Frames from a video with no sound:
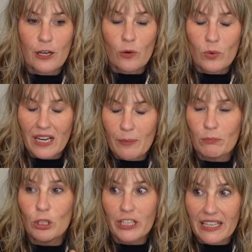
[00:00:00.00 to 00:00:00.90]
know, when I'm
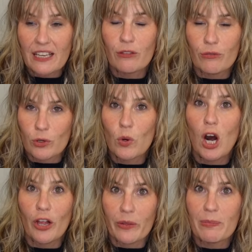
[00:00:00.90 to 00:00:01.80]
looking through
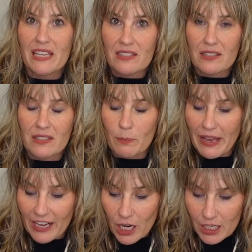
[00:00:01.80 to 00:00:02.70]
all the pieces in my
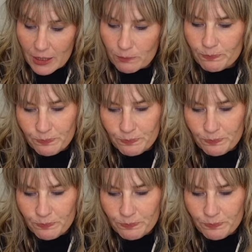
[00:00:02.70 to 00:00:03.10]
cart.